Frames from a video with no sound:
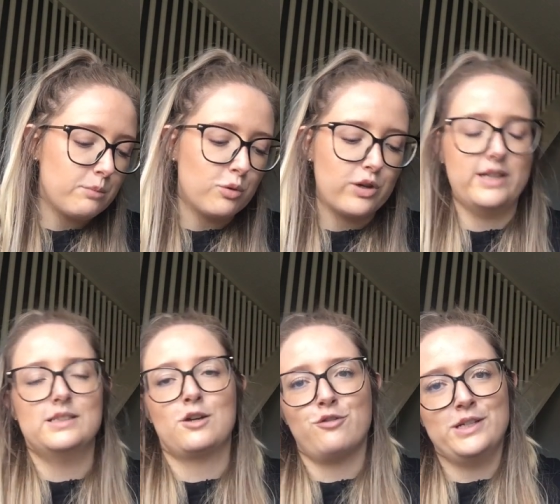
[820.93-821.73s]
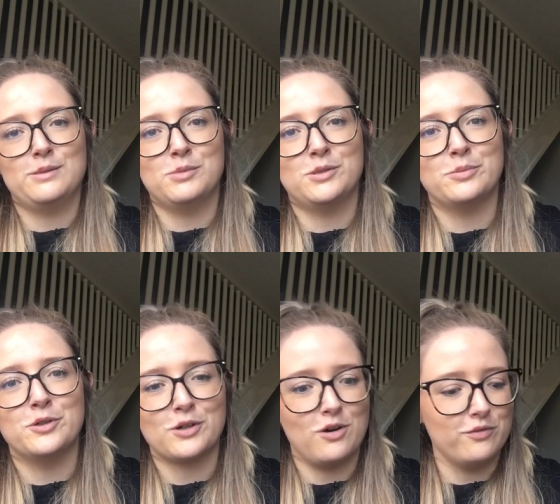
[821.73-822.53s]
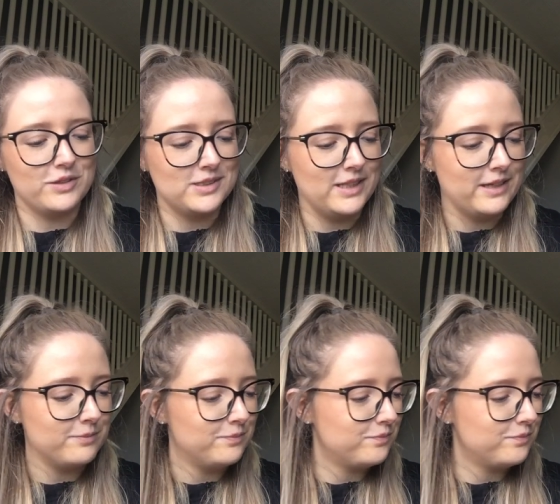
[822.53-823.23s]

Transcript: But it's a Christmas mug, obviously.